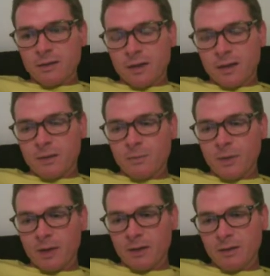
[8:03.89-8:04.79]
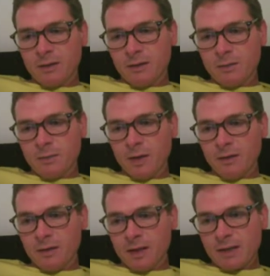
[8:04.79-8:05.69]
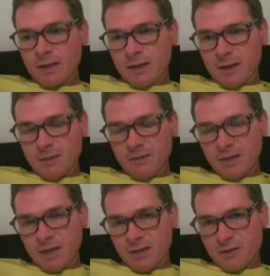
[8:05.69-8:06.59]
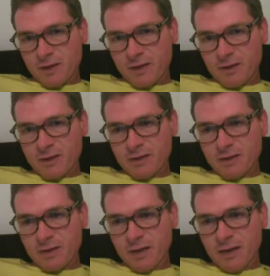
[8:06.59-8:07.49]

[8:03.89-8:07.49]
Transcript: Um, but but even like dot com and financial crisis,